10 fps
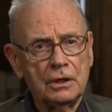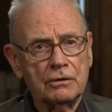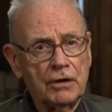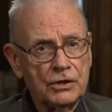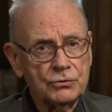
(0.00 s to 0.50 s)

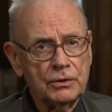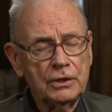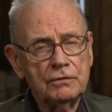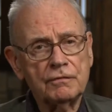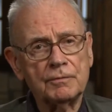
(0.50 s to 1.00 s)

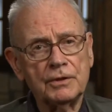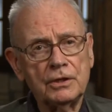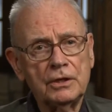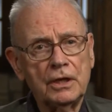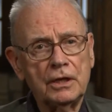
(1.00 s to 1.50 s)
graduated from the
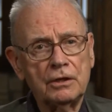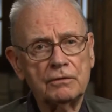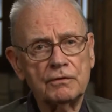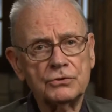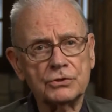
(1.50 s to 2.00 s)
Indiana
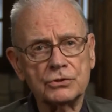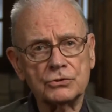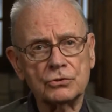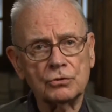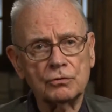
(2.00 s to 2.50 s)
University
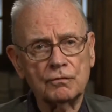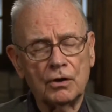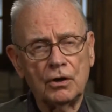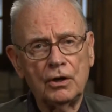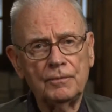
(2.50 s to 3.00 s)
School of
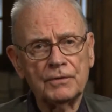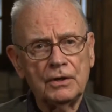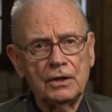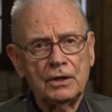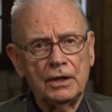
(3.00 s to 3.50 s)
Law
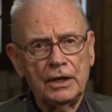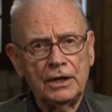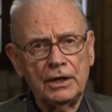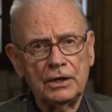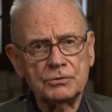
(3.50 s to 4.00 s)

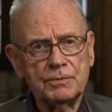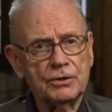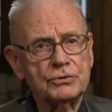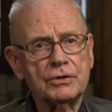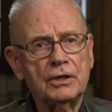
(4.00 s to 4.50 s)
and has been
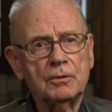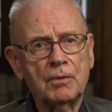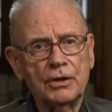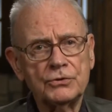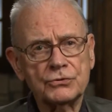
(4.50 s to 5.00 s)
a
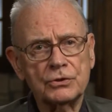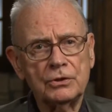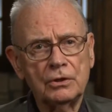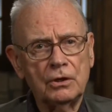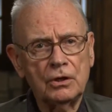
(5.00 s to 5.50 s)

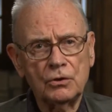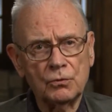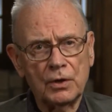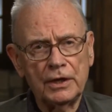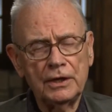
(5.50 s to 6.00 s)
trailblazer all the
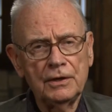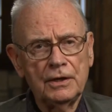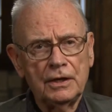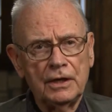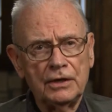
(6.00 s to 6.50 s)
way,
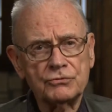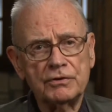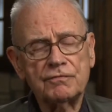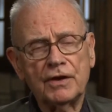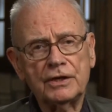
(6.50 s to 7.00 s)
has
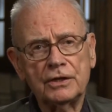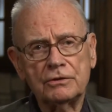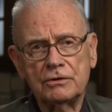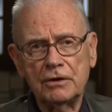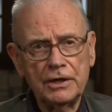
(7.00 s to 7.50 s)

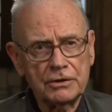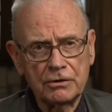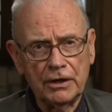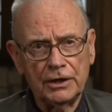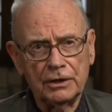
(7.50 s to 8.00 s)
reflected great
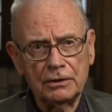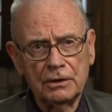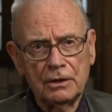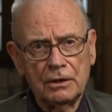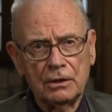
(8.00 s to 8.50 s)
credit
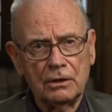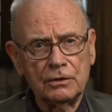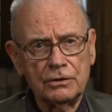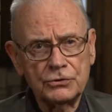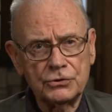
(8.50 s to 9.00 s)

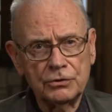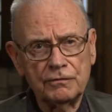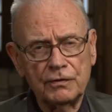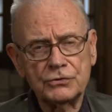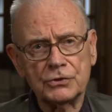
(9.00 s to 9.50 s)
on this
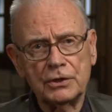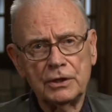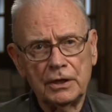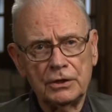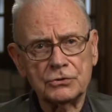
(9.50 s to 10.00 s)

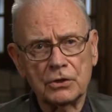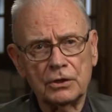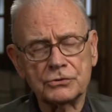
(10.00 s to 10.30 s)
university and its law